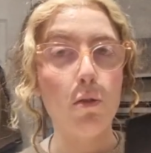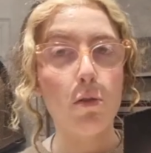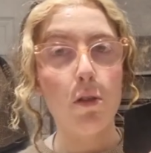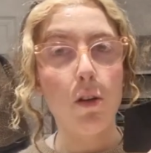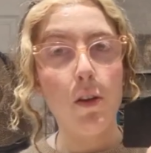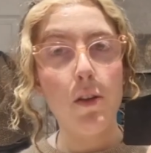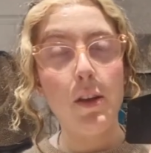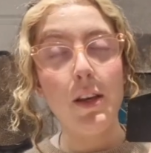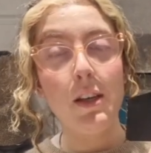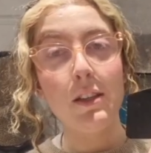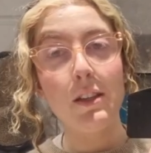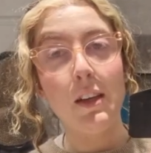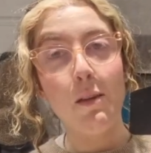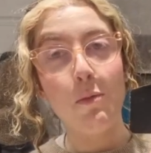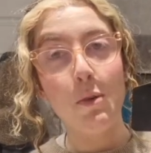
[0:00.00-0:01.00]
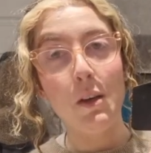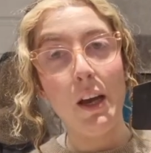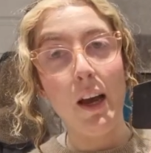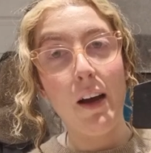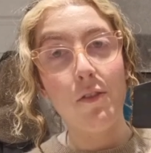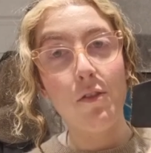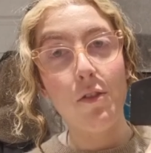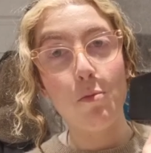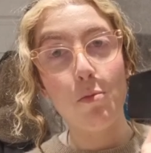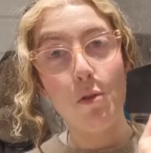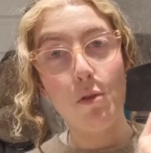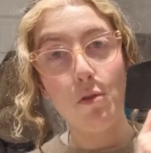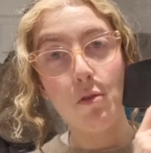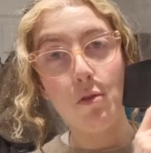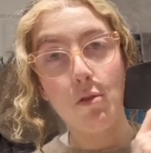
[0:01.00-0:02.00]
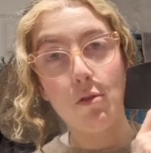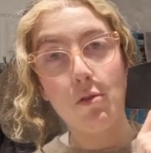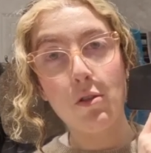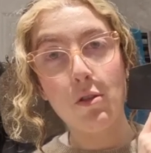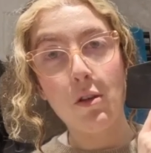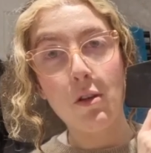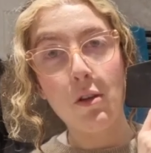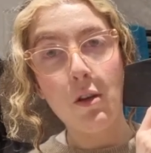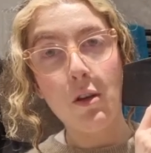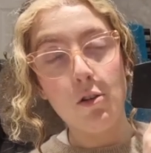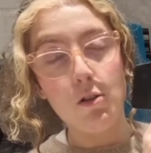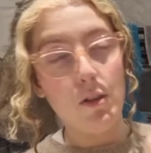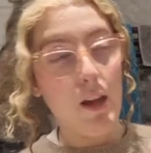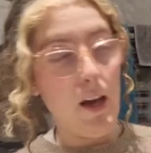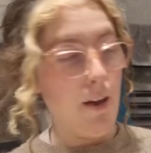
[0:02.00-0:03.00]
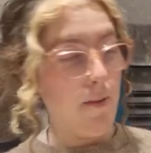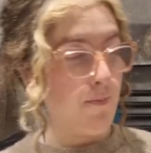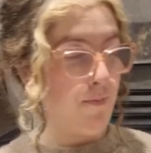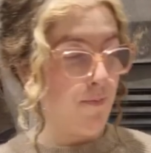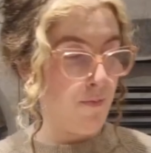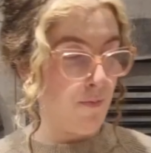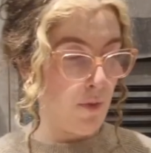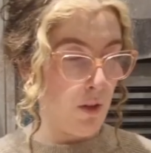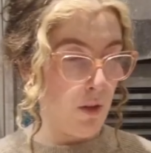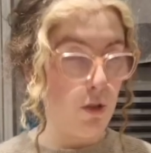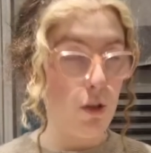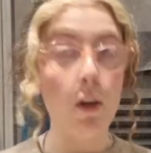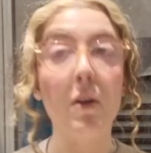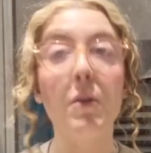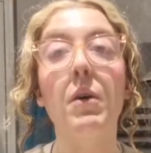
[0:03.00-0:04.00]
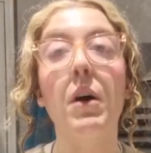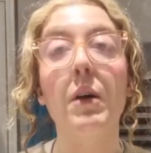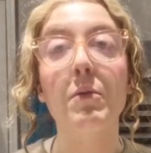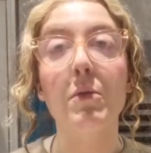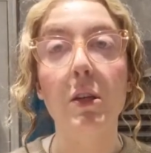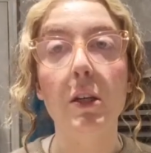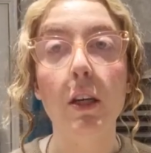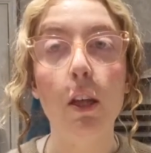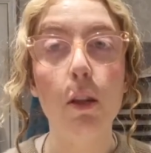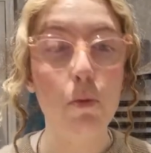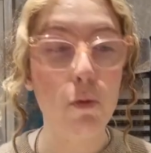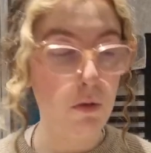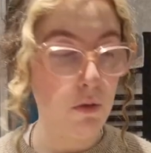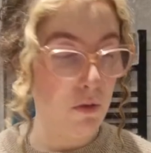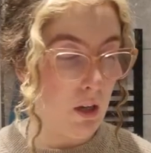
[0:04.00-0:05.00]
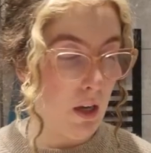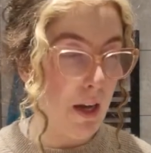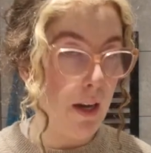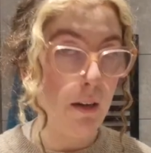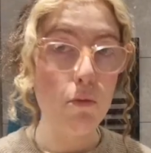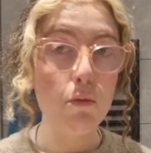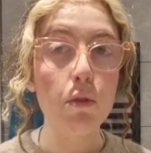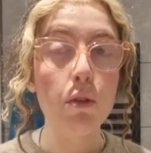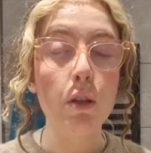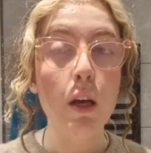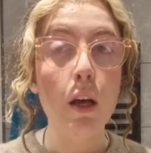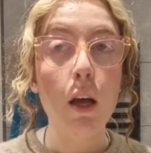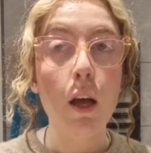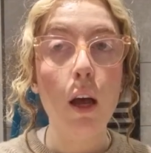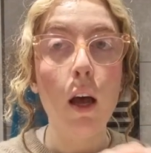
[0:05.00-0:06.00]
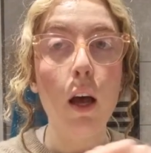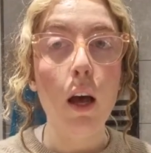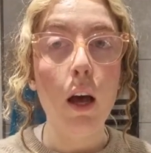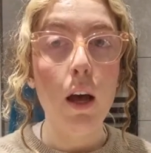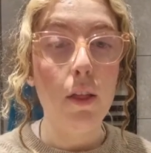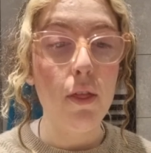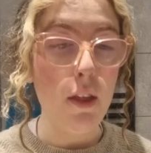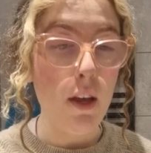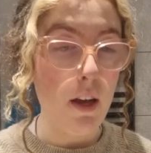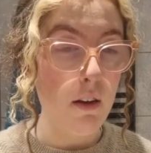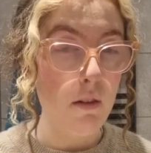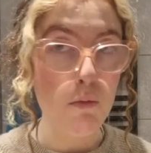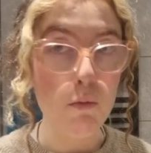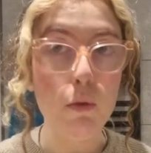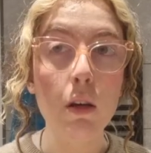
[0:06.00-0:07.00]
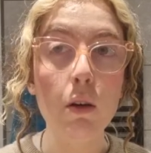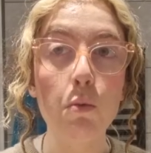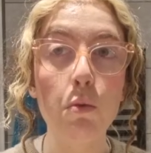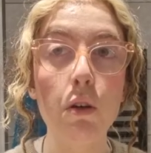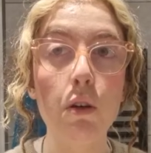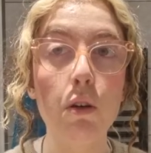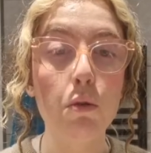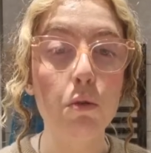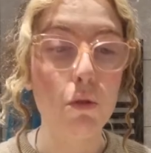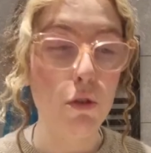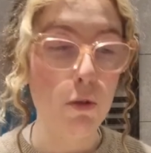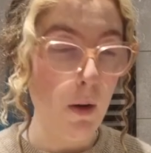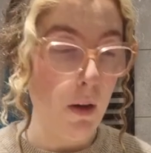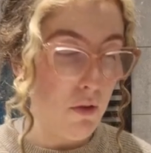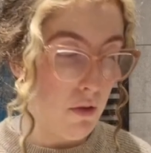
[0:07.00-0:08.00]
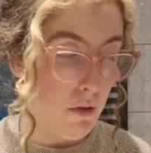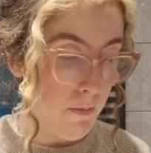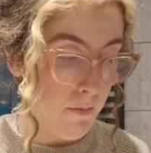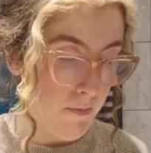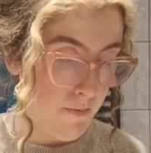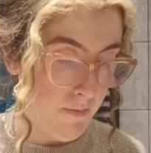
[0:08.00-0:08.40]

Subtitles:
looks like this, and we have the products just there. So I'm going to get the products out, and then we will talk about them.